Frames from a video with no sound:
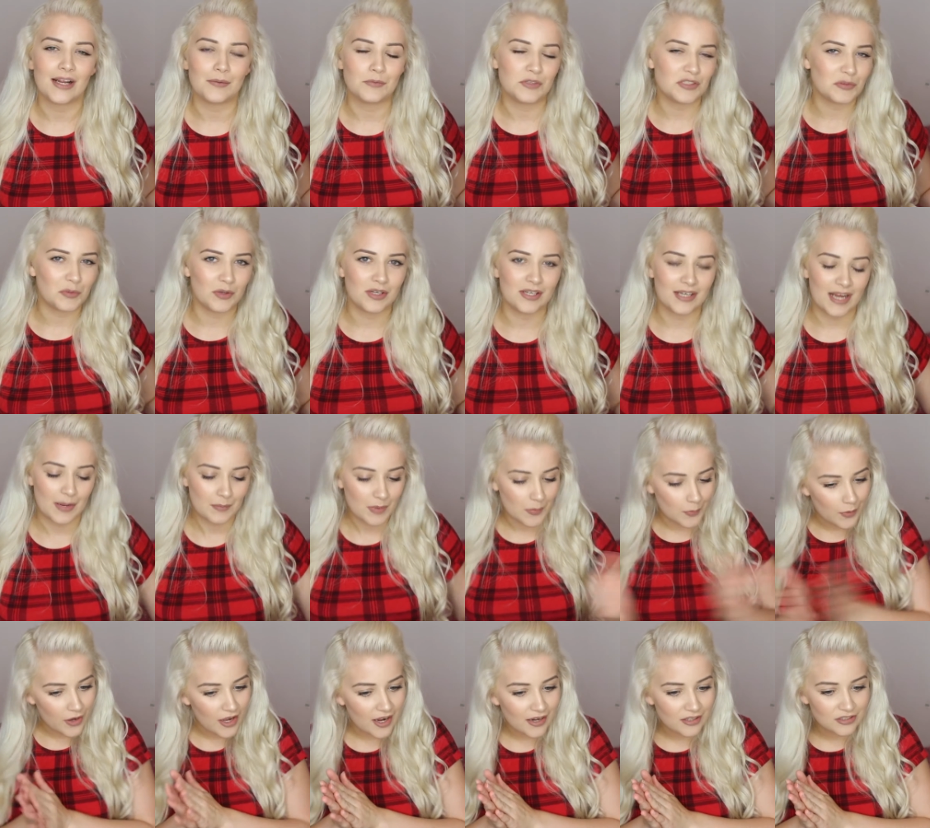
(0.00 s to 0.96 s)
I'm just wanting to get my
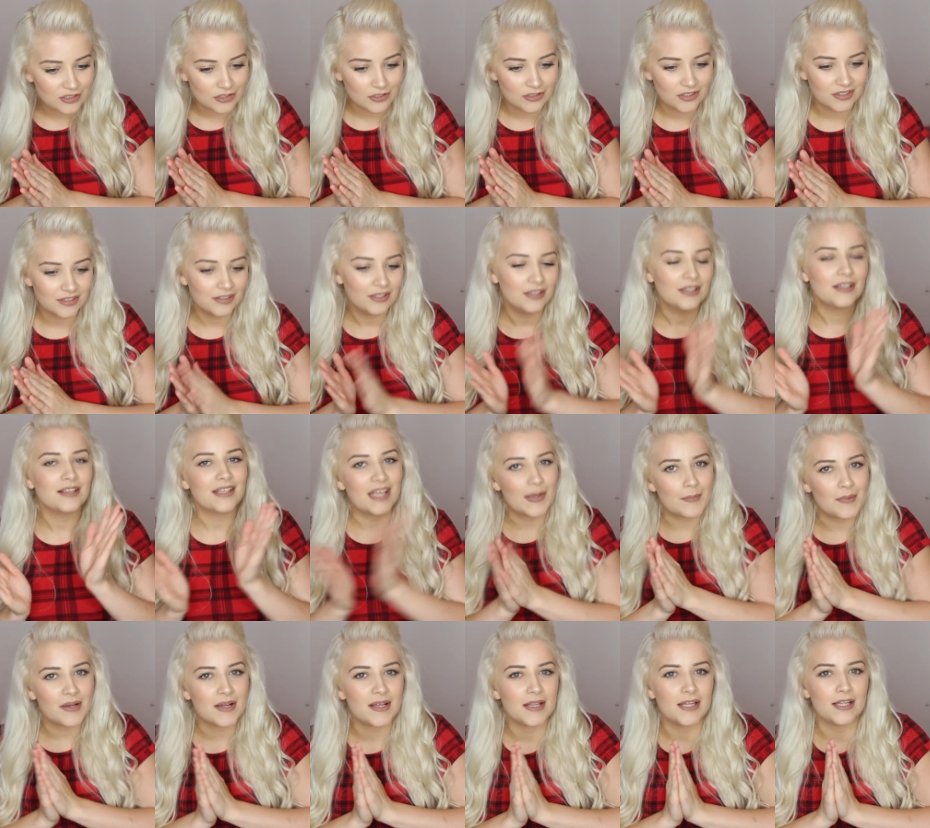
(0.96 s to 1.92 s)
work done,
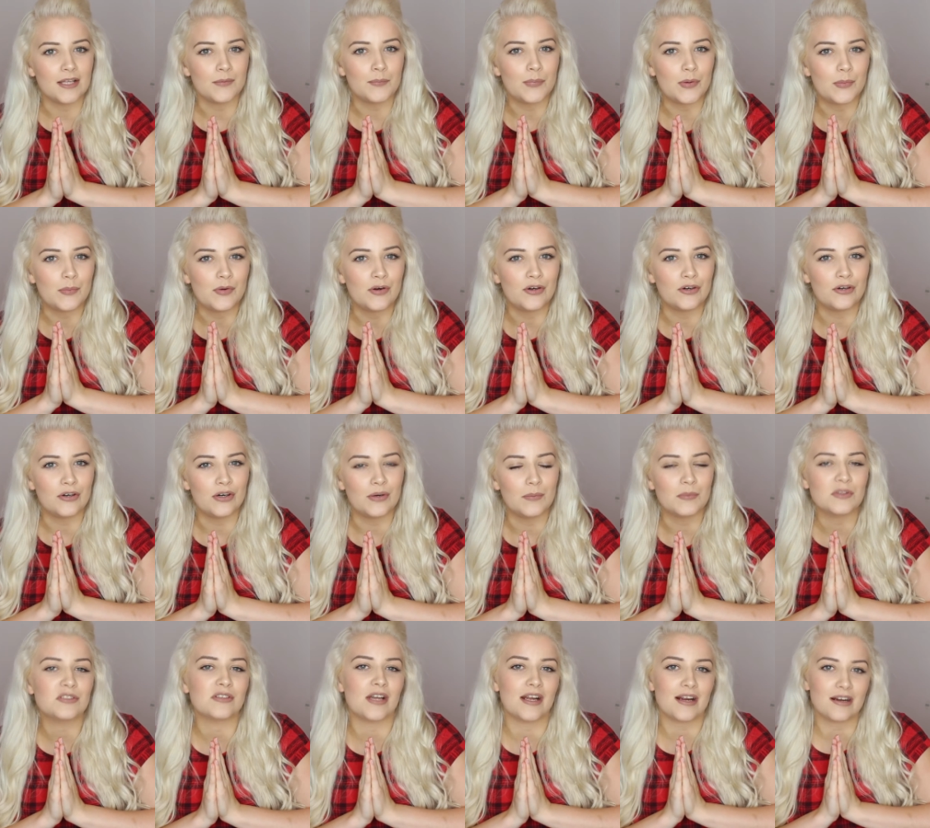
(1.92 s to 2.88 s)
get my little bum
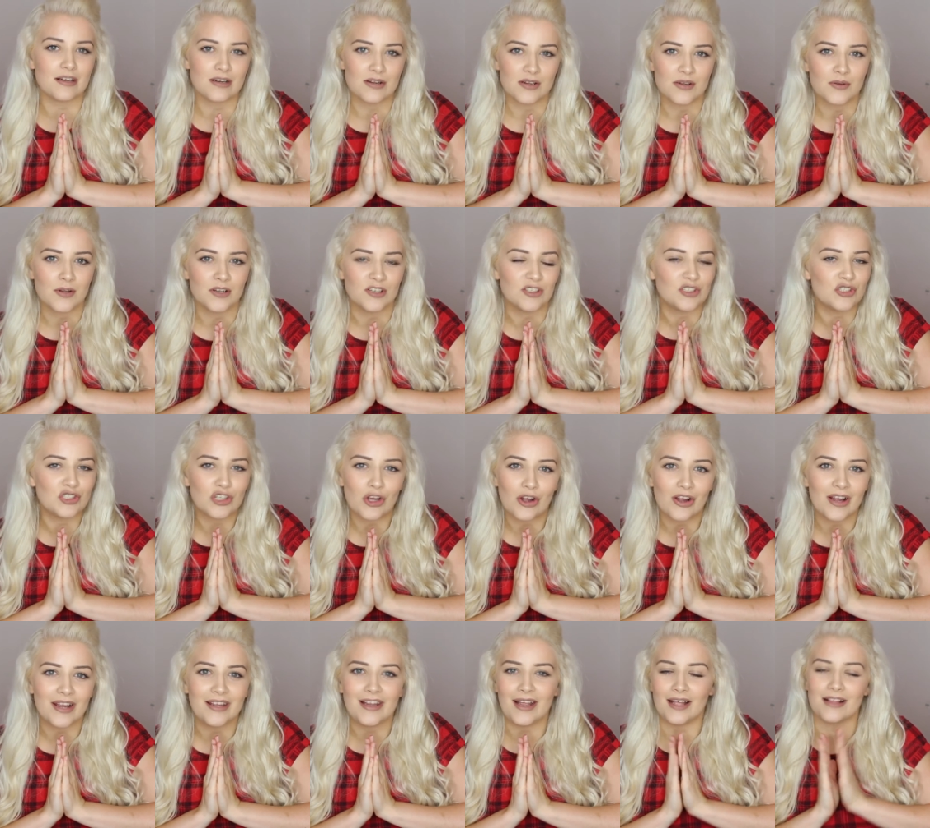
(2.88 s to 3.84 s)
home so I can
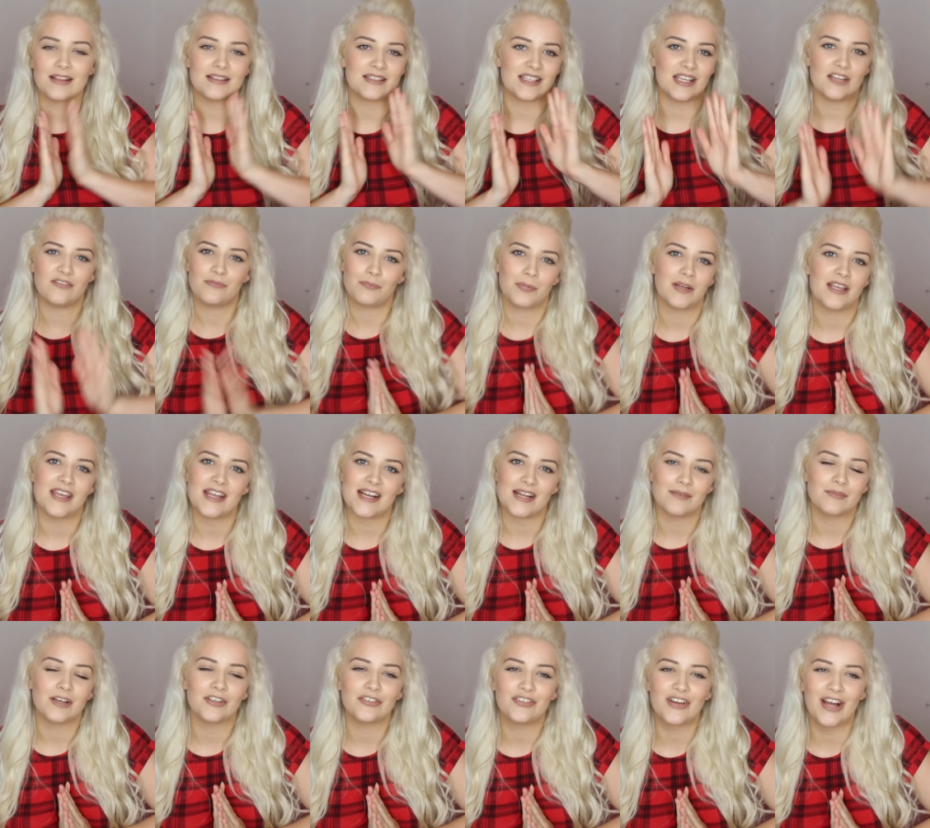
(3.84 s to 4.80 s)
enjoy and see Blake
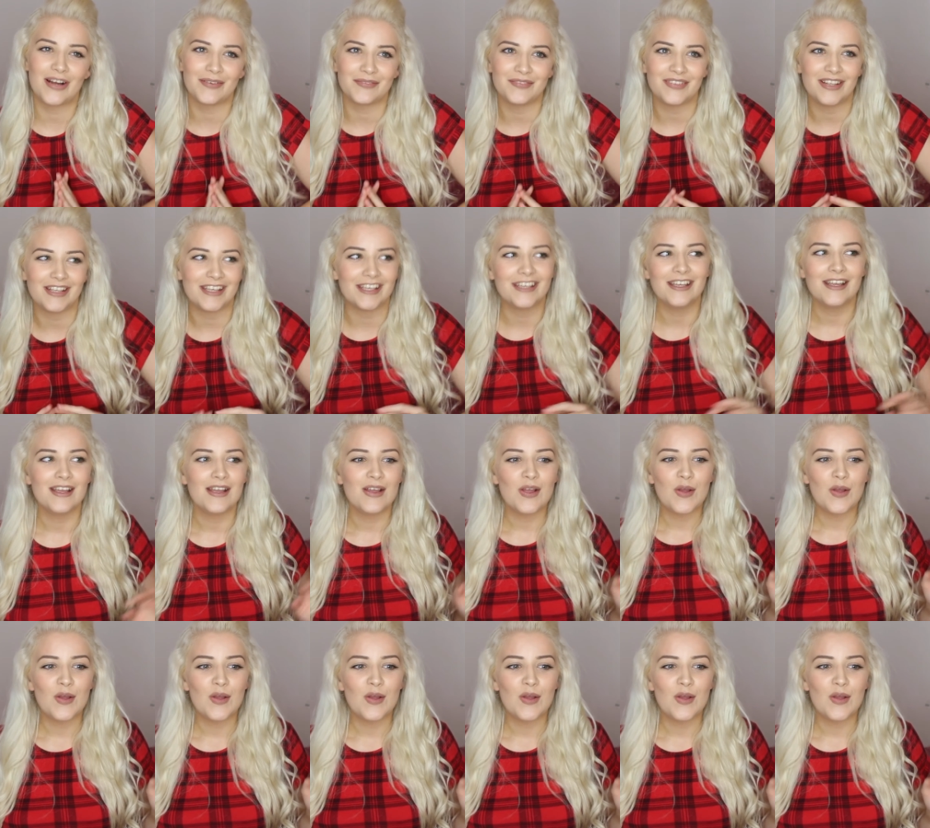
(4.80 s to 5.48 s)
and my family.